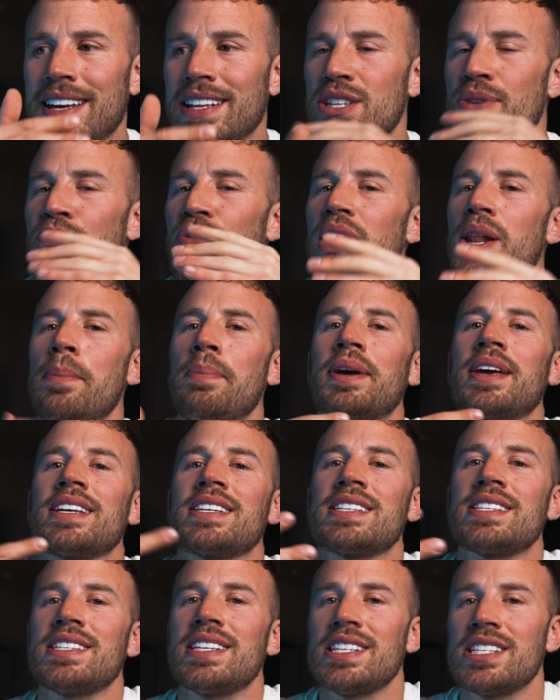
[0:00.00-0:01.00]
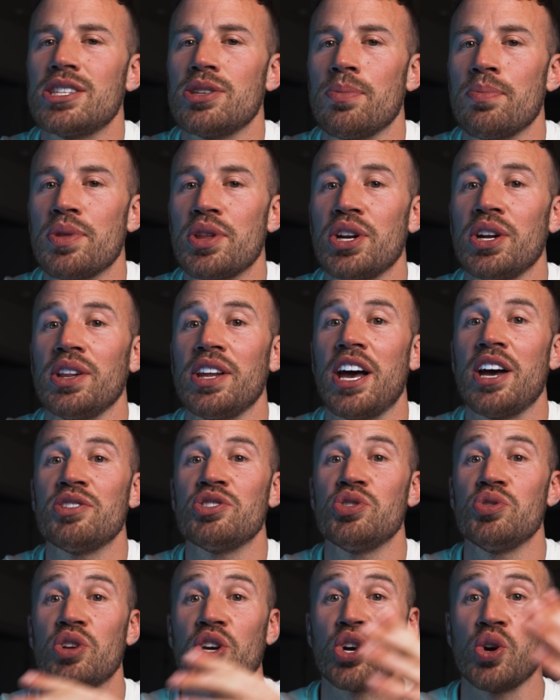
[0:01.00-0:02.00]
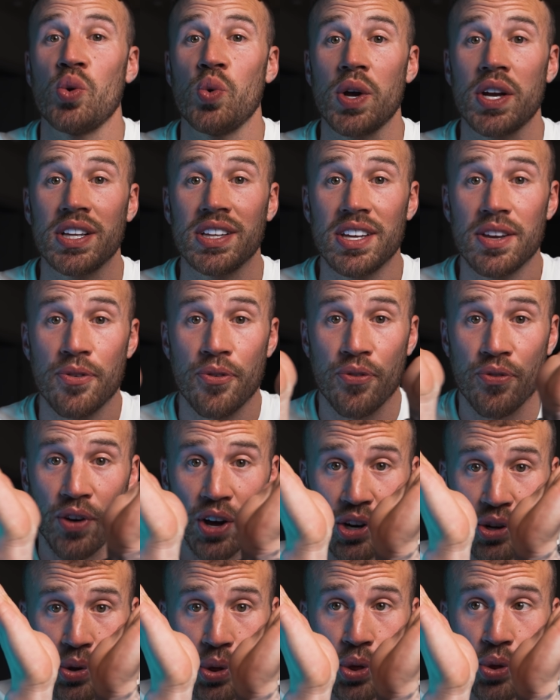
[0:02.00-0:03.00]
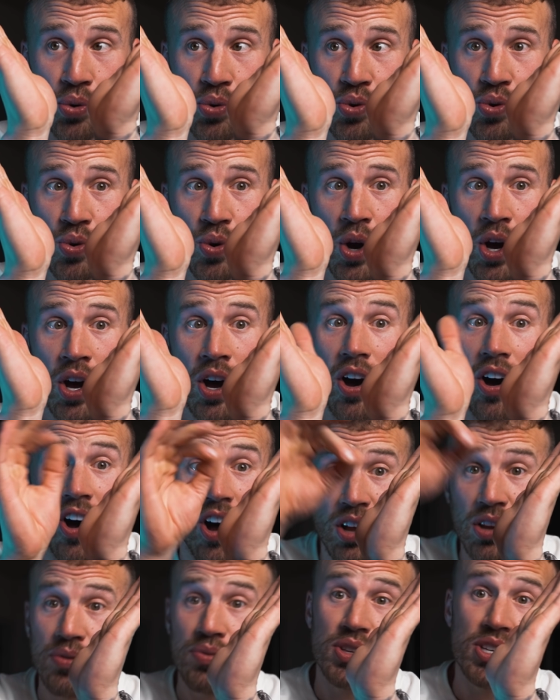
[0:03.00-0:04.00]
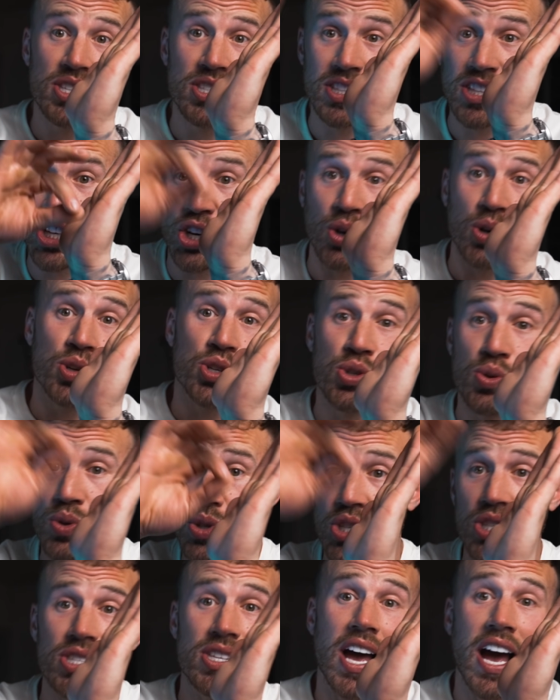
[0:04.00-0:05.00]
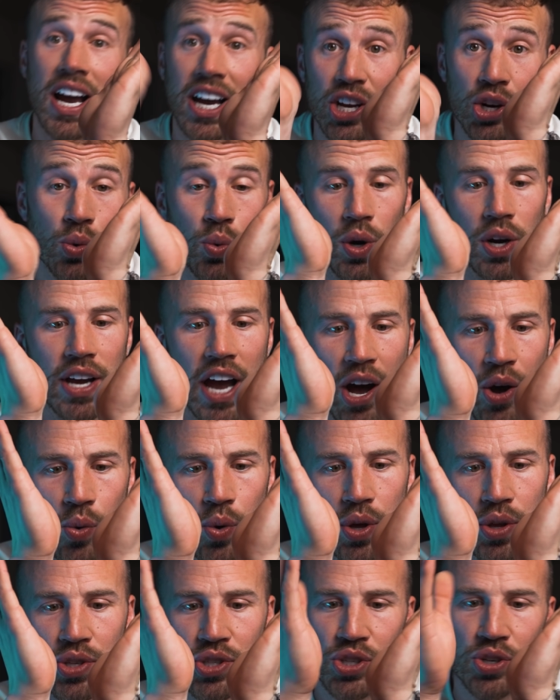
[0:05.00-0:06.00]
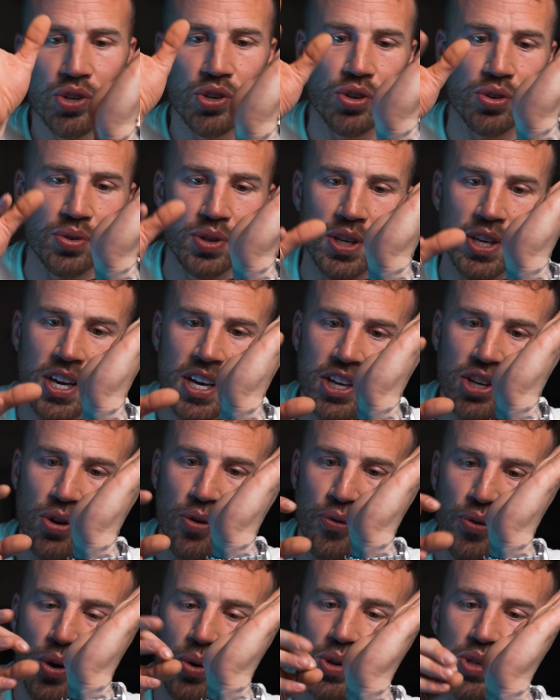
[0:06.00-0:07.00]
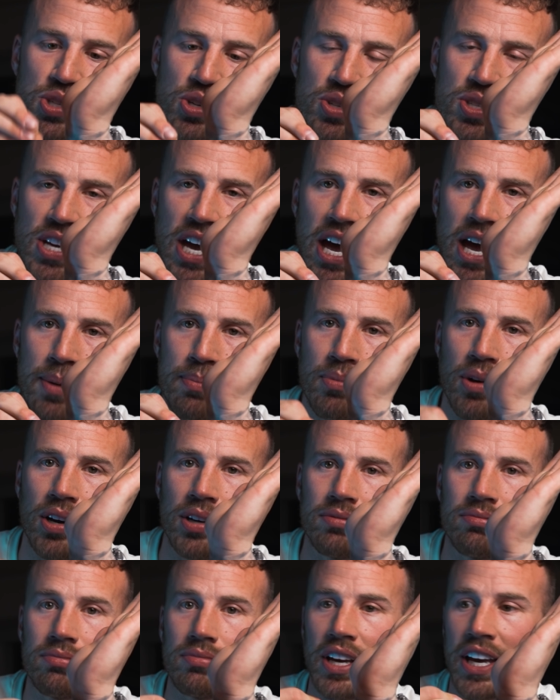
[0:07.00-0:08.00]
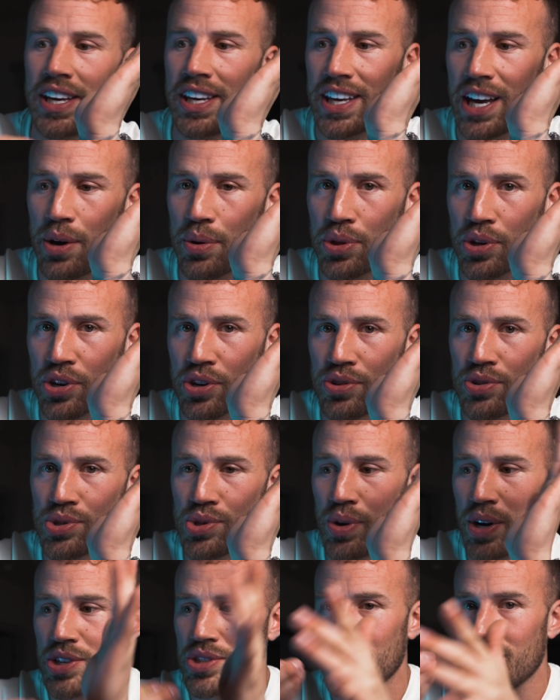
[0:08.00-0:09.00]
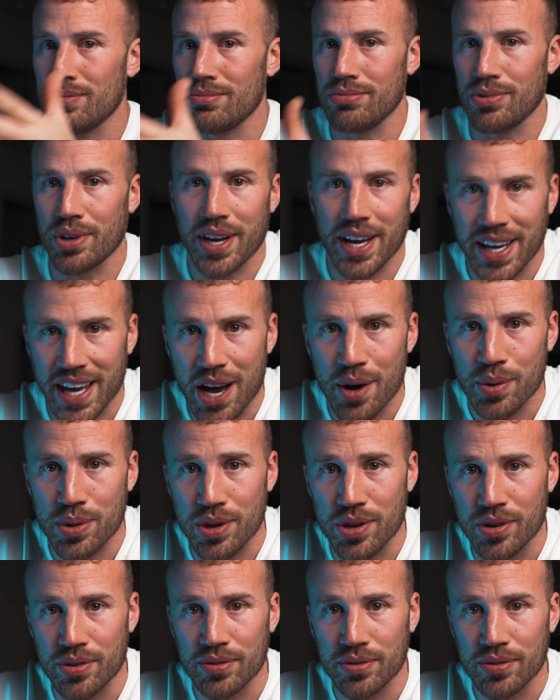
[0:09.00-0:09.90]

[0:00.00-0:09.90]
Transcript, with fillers: developing a system that allows you to quickly funnel through all of these girls who it's just not going to work out with. So you can only, you know, focus your time on hanging out with the girls who actually want to hang out with